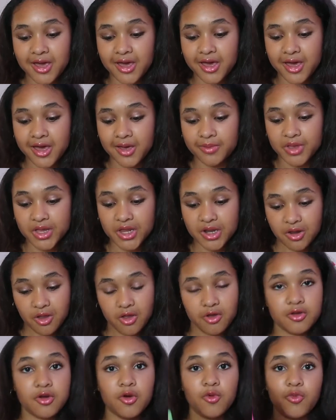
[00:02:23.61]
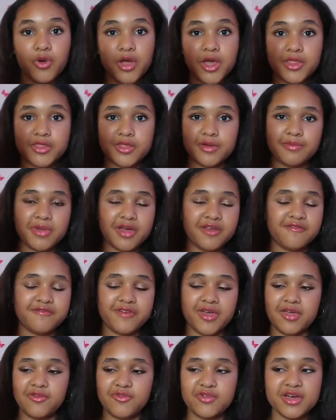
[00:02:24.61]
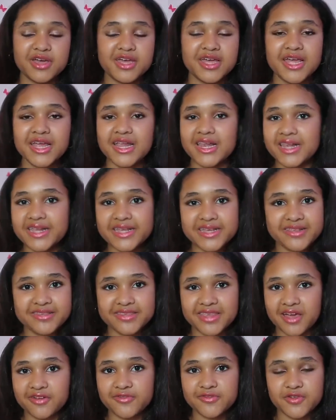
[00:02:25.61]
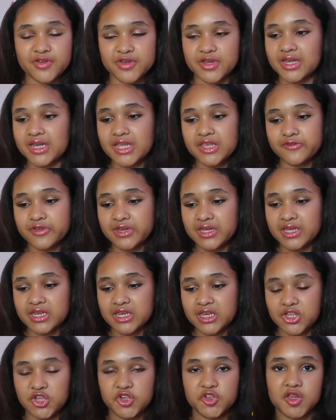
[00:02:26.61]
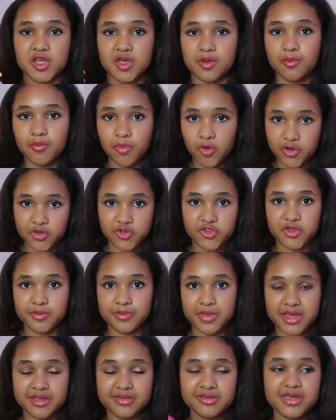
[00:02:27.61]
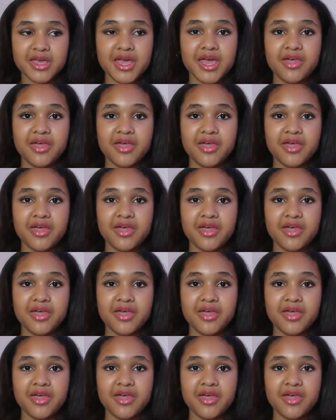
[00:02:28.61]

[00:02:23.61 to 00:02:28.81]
along with my favourite Lee Stafford Leave-In Conditioning Moisture Mist.